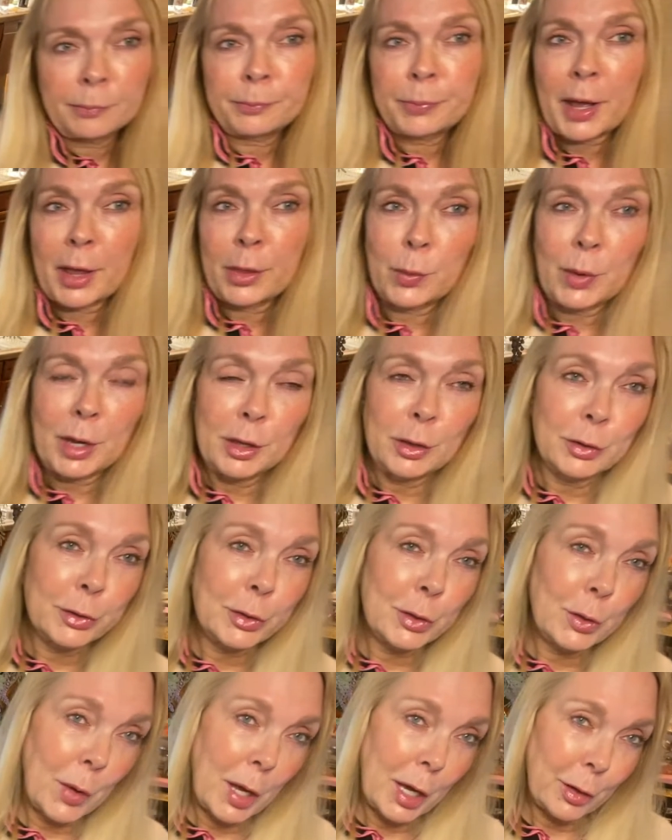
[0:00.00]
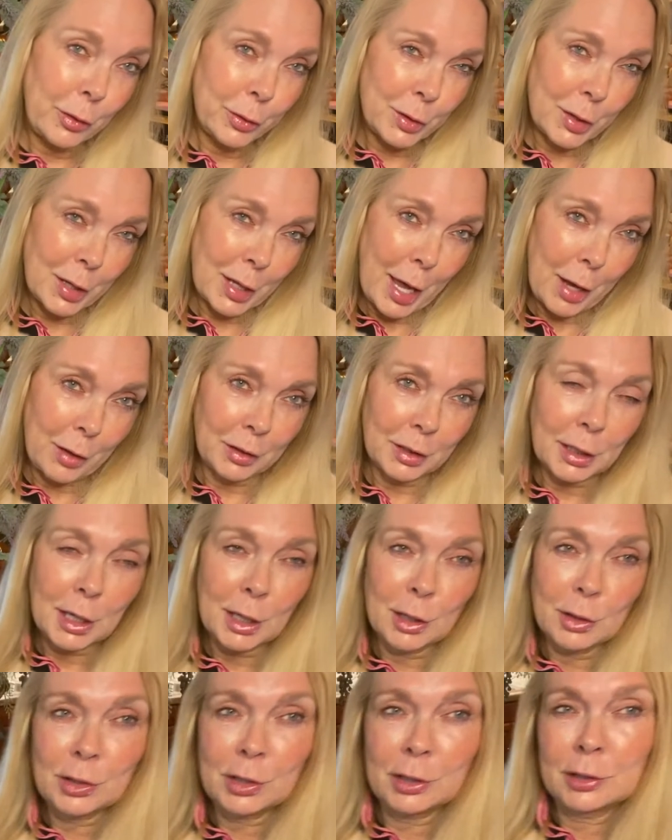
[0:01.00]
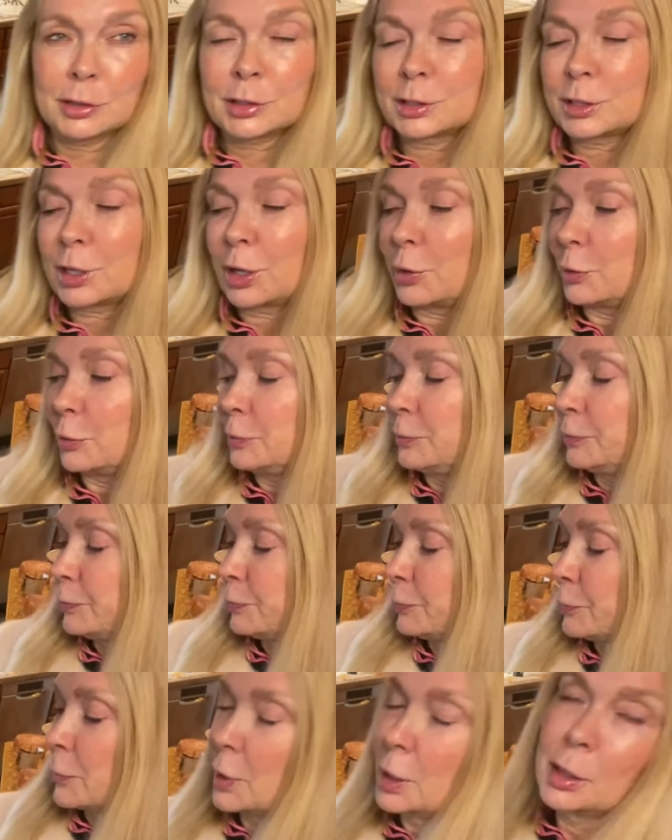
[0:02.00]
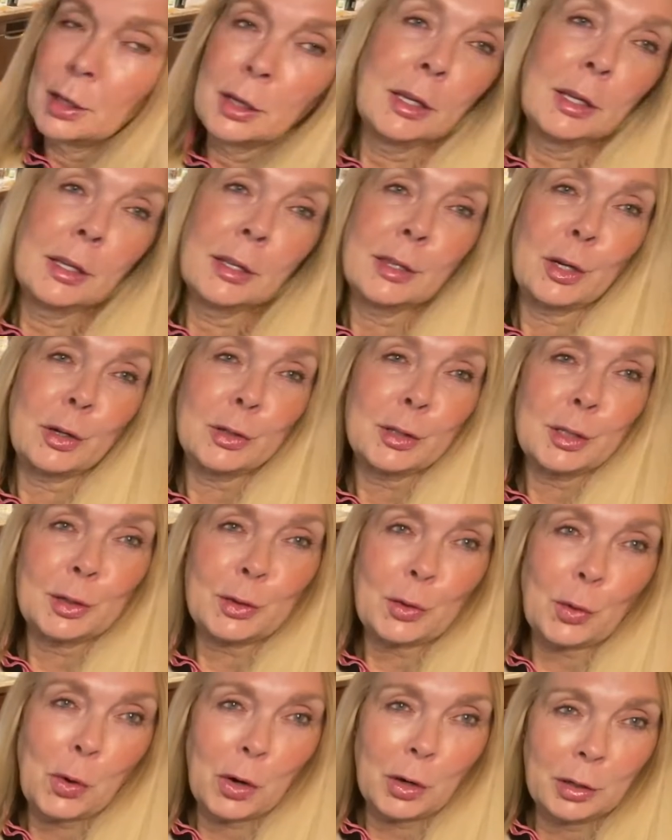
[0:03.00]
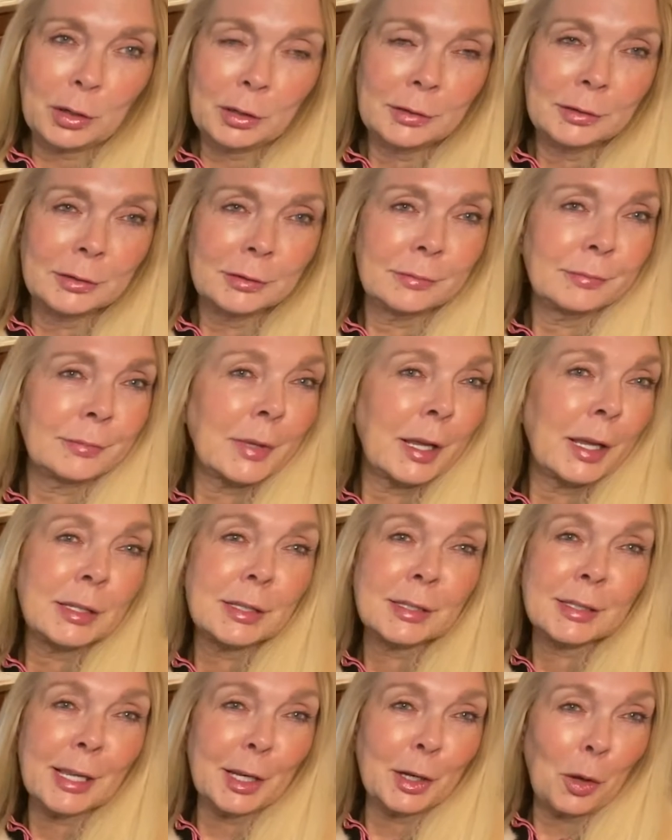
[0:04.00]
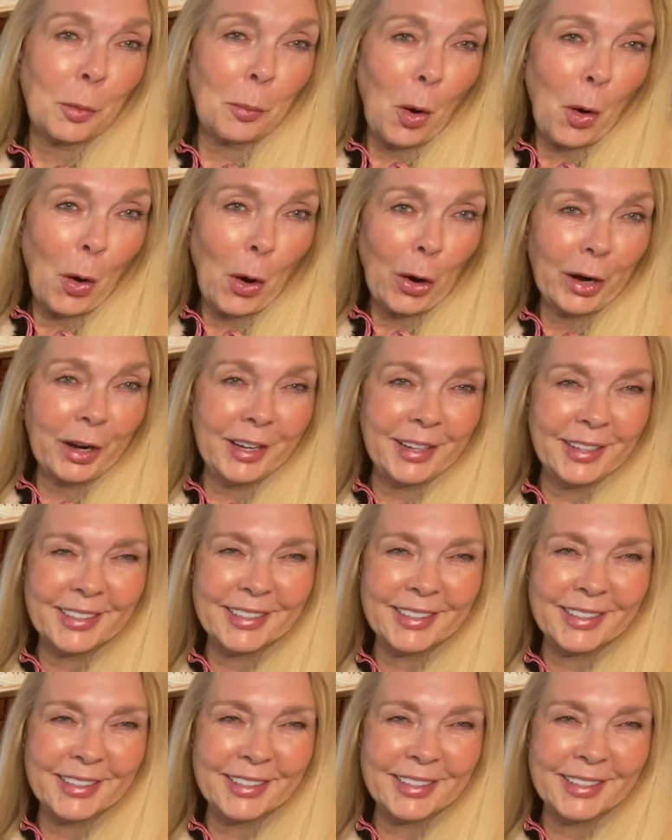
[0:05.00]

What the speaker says: by the way, there's no haters allowed in the kitchen. So there's the door. Say no more.